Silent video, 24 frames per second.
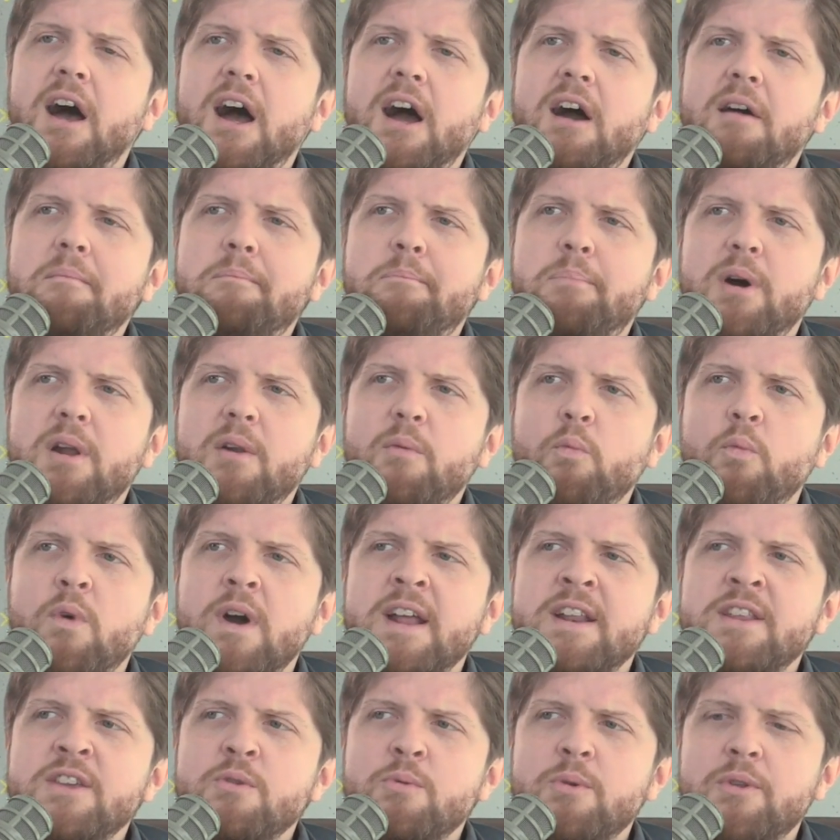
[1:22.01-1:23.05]
Uh, but
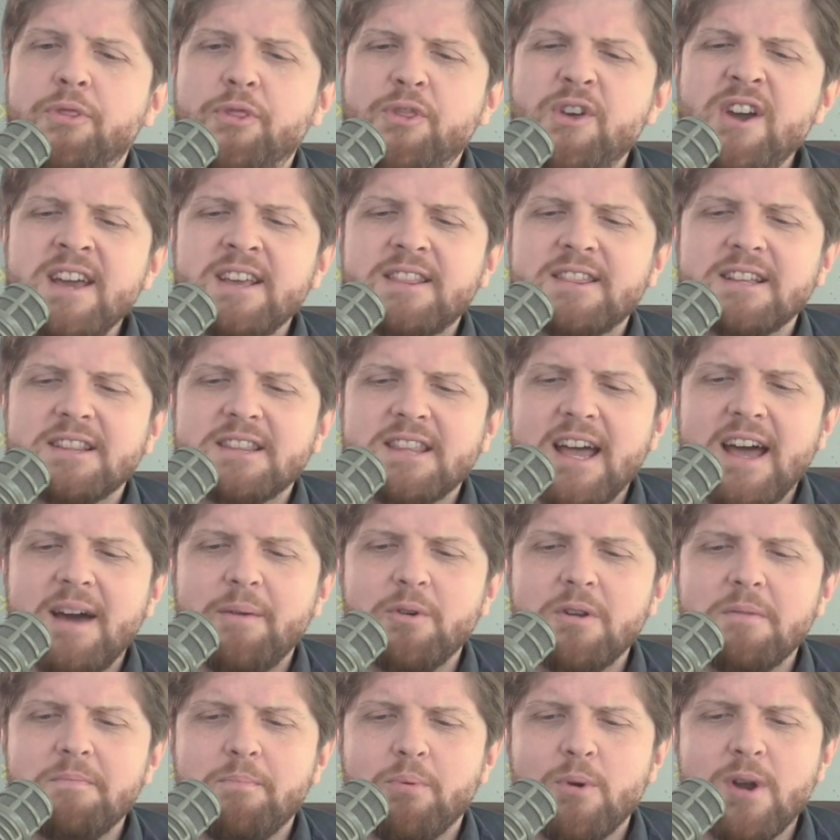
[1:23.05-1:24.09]
when you would think that
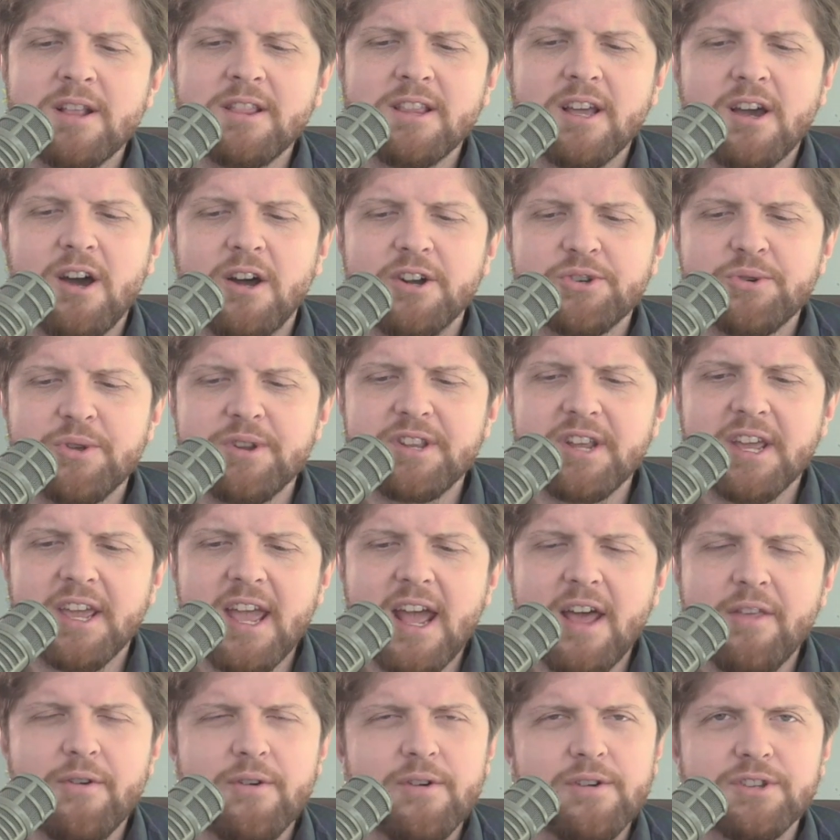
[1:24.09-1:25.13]
that would bring the country
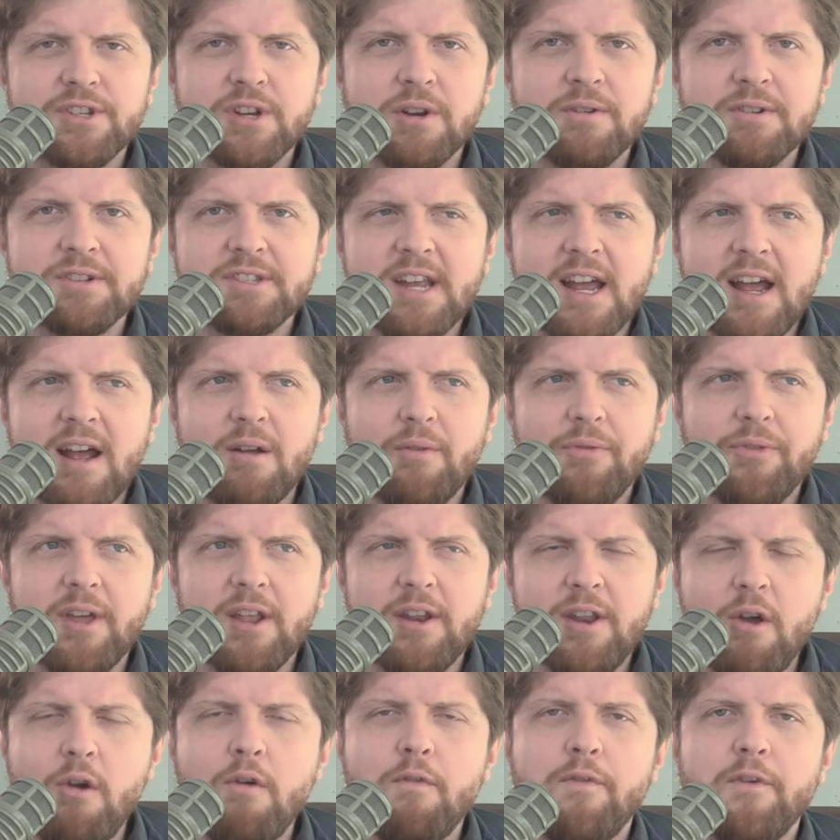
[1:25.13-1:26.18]
together, it turns out
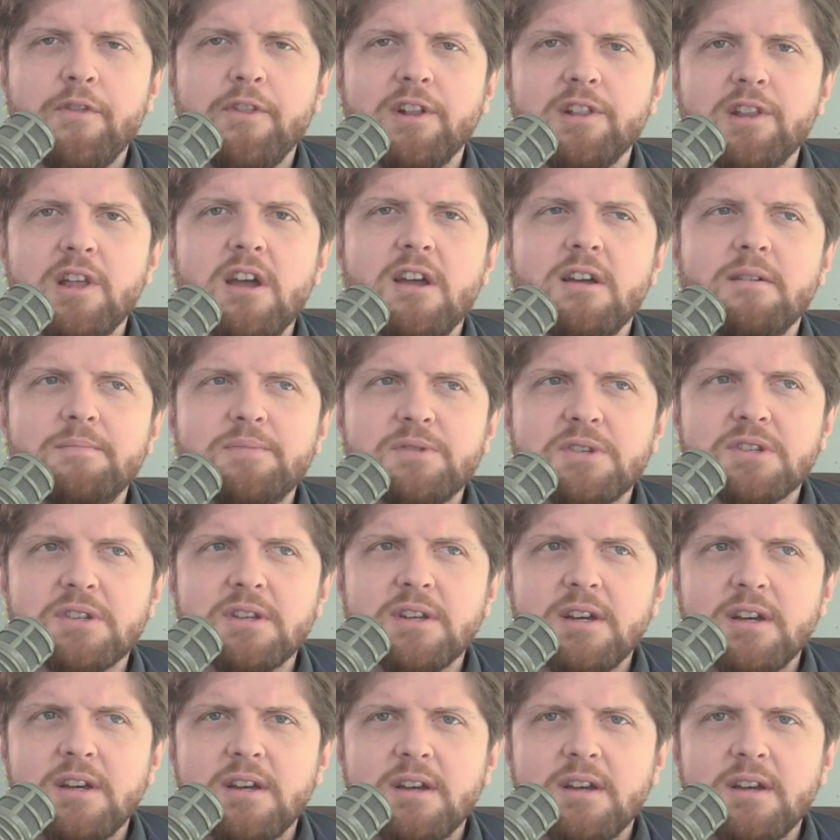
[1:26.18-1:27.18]
that no, for the libs,